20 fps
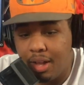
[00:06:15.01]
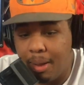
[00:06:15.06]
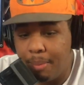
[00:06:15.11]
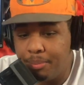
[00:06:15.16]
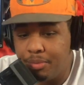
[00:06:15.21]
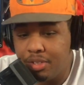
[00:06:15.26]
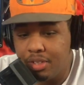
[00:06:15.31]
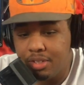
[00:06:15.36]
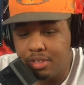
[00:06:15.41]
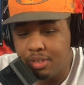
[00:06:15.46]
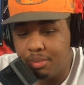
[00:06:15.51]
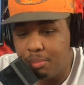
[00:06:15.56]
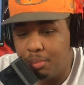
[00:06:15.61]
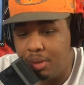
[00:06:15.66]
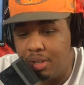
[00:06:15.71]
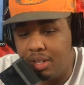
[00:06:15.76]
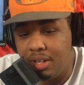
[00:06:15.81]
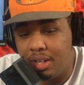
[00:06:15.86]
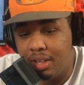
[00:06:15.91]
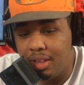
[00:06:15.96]
I'm just
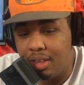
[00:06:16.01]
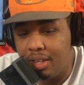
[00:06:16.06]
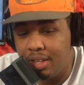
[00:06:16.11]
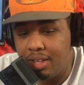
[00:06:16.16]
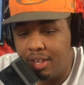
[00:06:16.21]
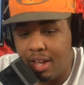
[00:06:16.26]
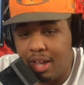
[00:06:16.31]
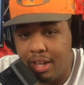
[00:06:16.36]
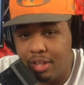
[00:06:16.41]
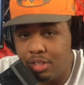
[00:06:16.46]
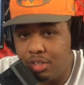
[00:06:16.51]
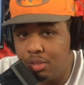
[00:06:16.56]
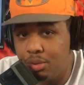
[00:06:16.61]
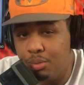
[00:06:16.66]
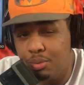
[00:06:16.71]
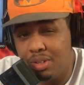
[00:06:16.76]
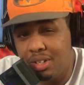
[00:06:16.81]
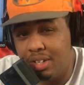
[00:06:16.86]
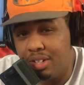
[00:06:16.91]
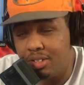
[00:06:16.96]
immediately not
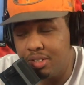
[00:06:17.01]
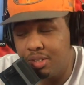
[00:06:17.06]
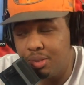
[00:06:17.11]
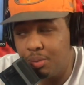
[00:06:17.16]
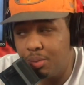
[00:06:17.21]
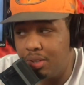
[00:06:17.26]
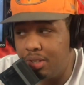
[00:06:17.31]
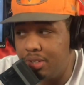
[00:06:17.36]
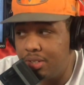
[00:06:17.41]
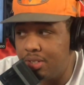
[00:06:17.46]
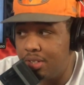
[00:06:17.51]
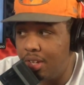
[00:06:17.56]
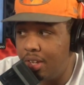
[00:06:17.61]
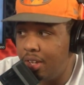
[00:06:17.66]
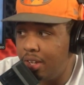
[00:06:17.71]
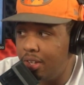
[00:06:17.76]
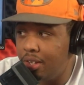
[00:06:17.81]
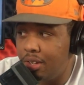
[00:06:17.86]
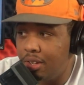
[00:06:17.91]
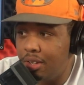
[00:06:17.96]
tuned into what he's
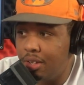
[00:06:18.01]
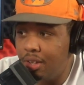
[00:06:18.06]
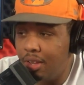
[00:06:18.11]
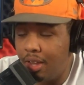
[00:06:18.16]
saying.